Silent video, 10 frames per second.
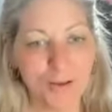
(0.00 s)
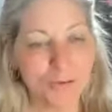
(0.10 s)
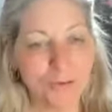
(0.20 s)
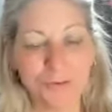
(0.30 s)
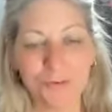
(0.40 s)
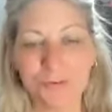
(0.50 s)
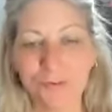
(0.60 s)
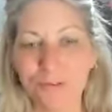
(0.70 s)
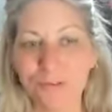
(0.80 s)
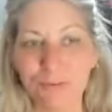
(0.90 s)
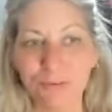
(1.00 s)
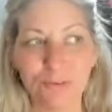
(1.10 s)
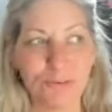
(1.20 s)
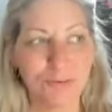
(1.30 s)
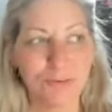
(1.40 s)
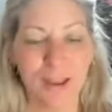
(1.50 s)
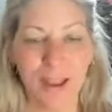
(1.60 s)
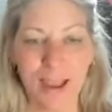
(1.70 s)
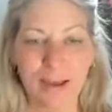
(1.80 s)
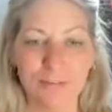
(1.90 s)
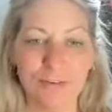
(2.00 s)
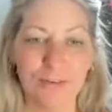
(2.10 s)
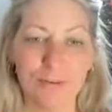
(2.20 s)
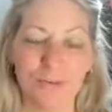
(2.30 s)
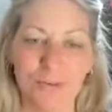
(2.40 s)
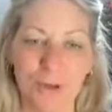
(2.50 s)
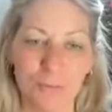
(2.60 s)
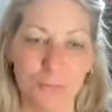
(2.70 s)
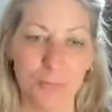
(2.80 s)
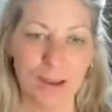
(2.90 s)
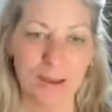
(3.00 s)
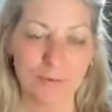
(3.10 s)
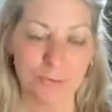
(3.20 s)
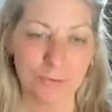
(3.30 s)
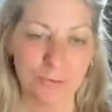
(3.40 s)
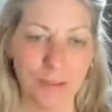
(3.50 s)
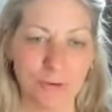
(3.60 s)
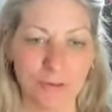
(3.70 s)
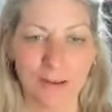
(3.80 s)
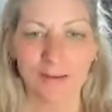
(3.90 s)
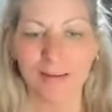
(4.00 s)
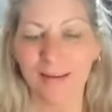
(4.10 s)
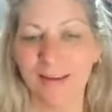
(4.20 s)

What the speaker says: So there's different avenues and ways rather than